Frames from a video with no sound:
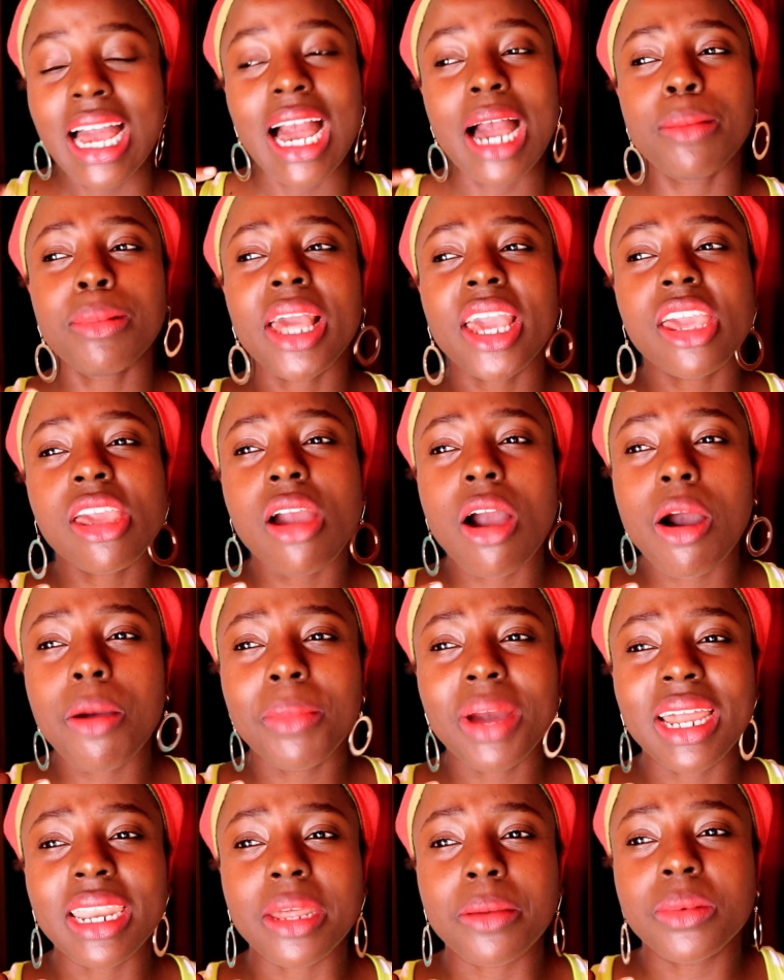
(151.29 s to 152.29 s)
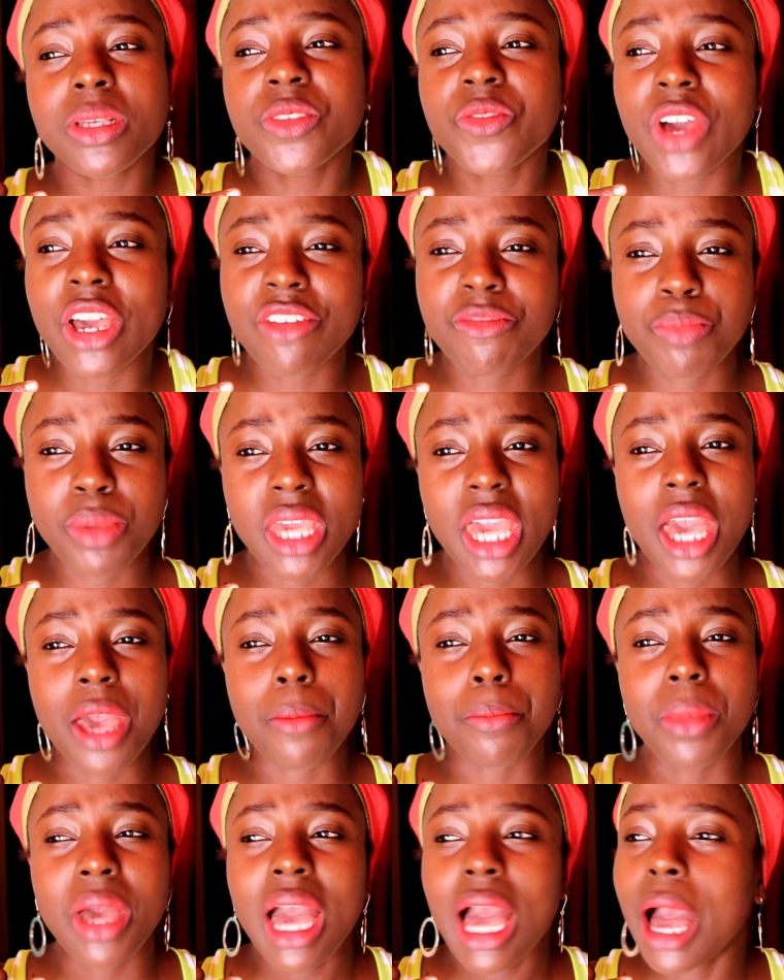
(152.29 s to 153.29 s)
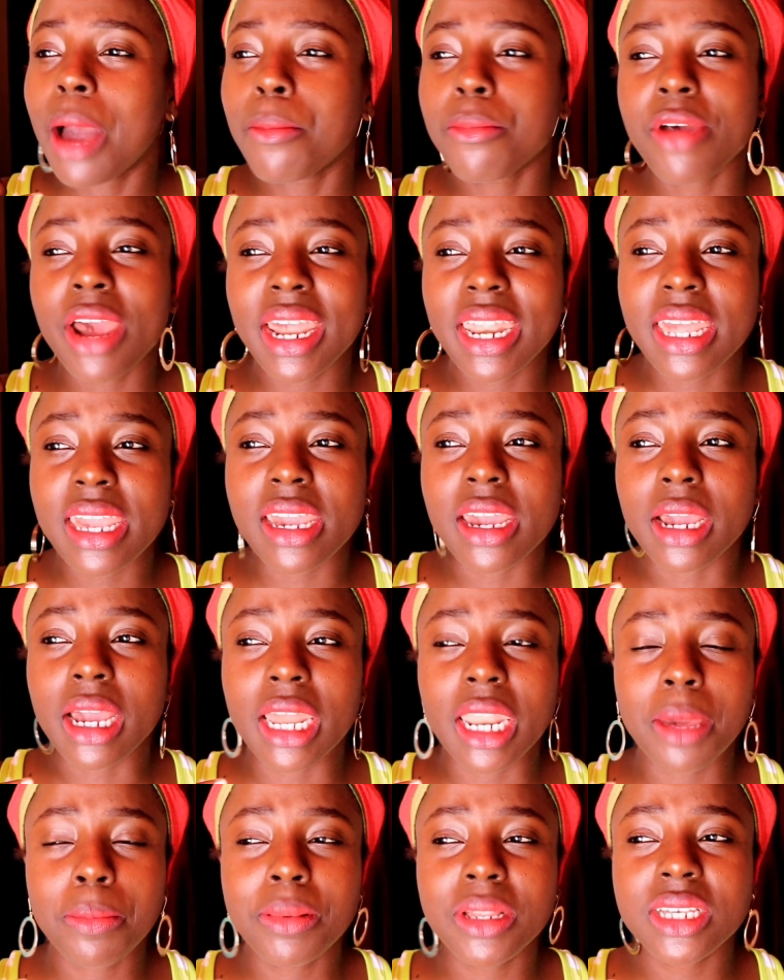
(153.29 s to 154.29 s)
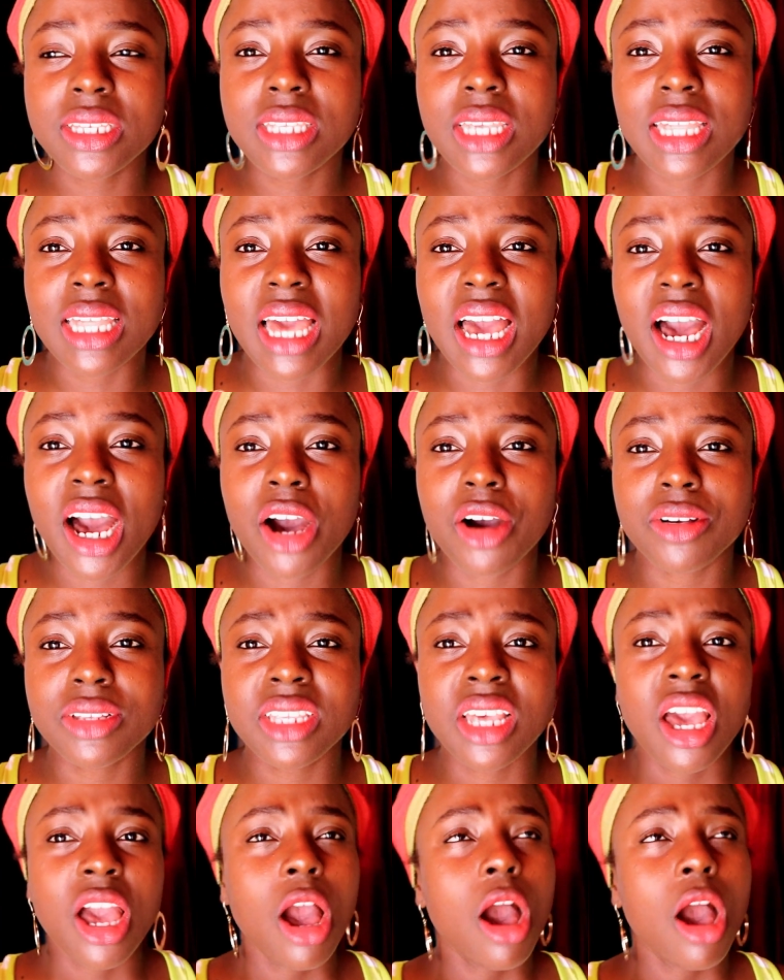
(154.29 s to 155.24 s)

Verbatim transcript: I'm like, yo, madam, it's 5 p.m. I'm right here. Can I please see the house?